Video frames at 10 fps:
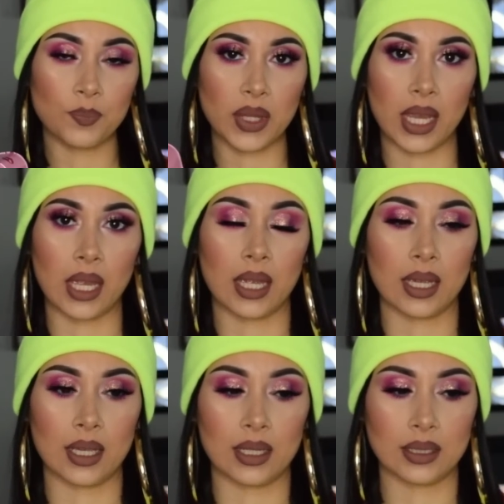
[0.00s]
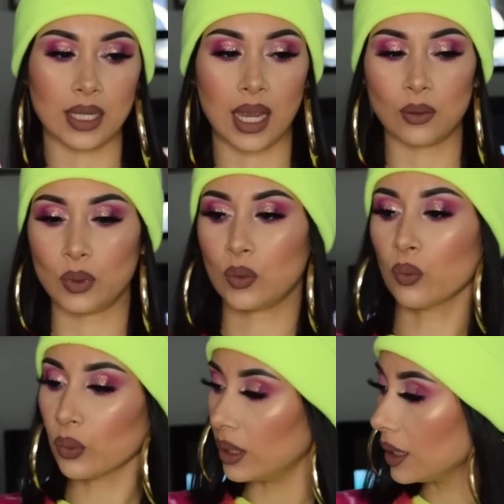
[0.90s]
and I was
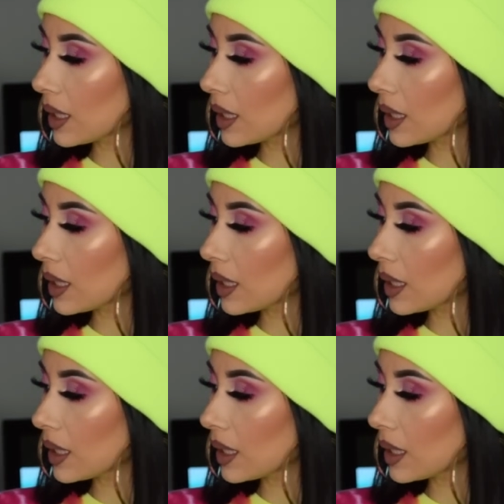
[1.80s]
really